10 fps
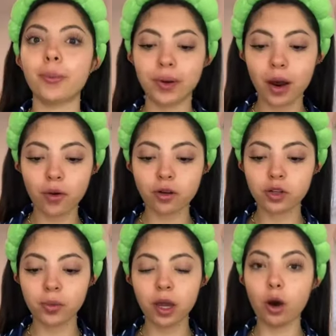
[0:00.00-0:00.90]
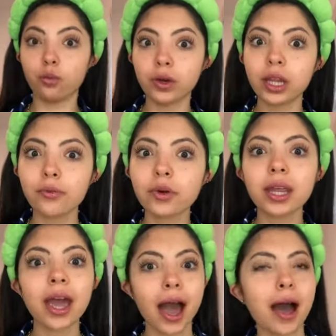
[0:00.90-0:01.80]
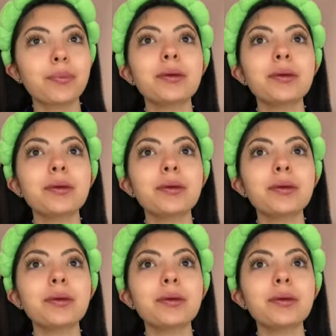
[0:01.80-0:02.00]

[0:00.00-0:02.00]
But I would also be a really, really happy